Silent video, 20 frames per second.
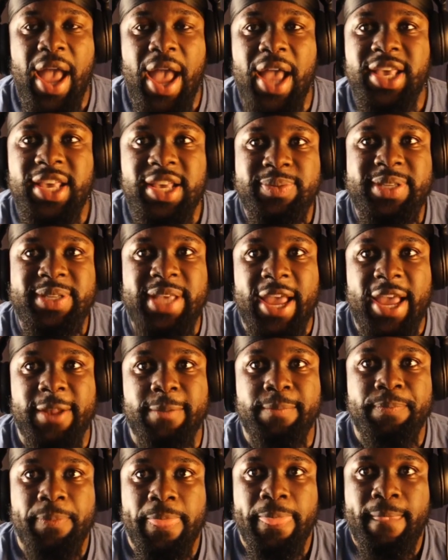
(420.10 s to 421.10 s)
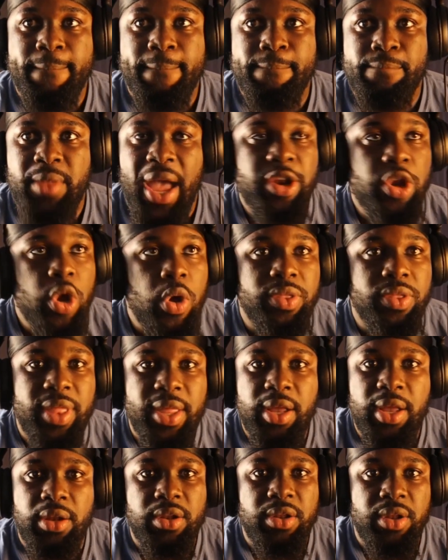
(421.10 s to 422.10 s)
keep saying, I don't
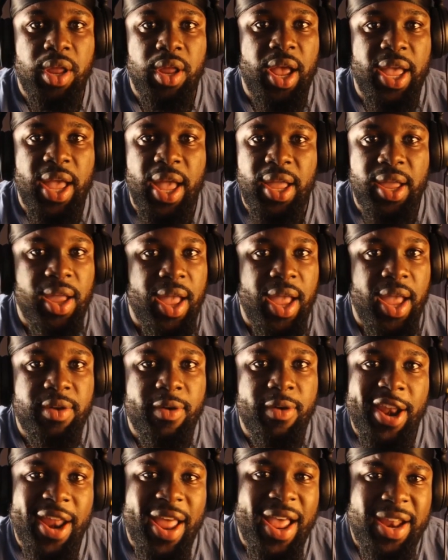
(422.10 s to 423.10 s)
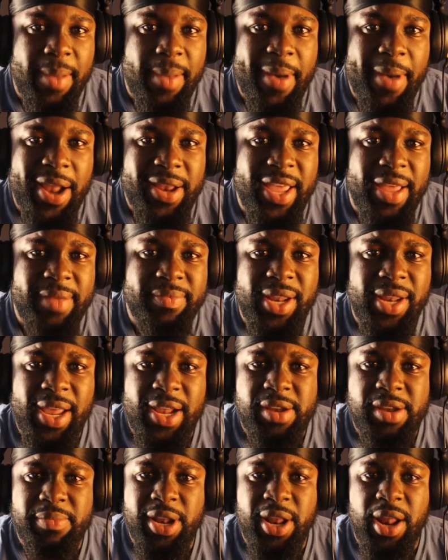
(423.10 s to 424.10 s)
think anyone had a bad game today in
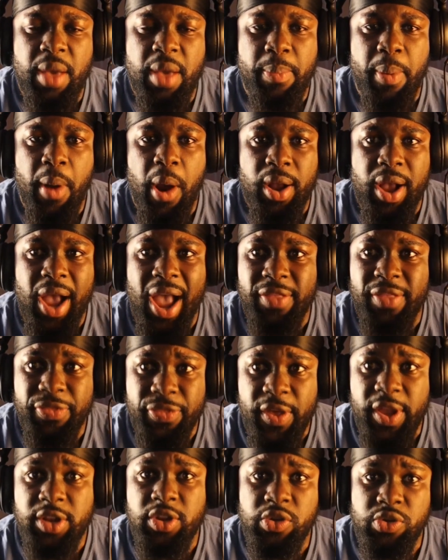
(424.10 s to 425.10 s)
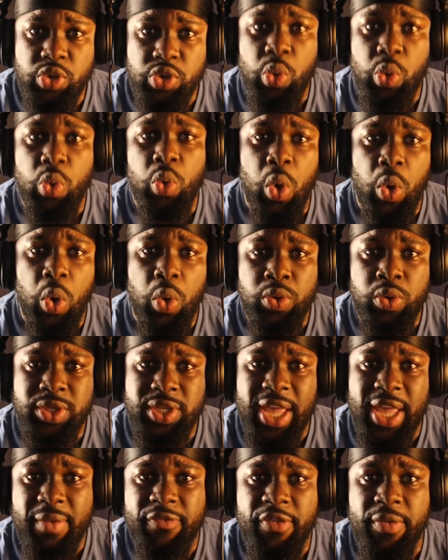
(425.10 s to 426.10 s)
the middle of the park. I think those two goals
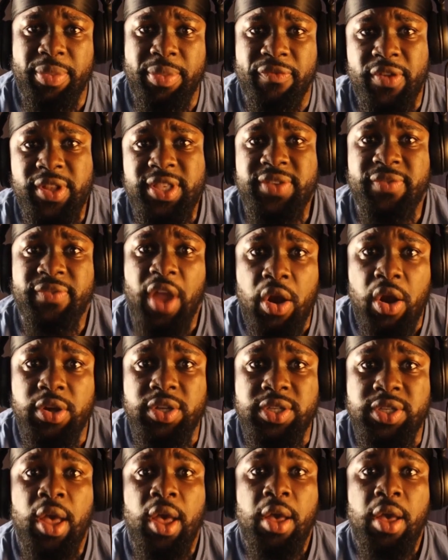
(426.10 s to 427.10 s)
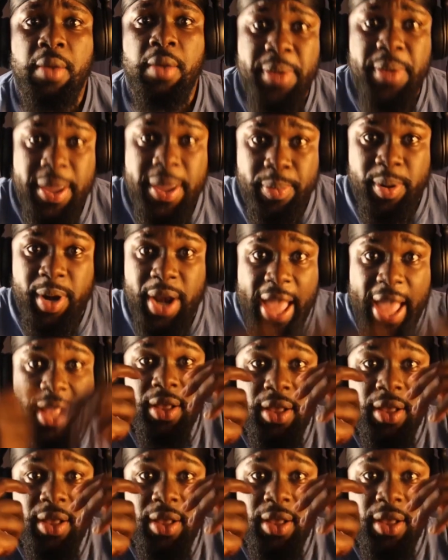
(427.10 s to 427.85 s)
came from defensive errors. People like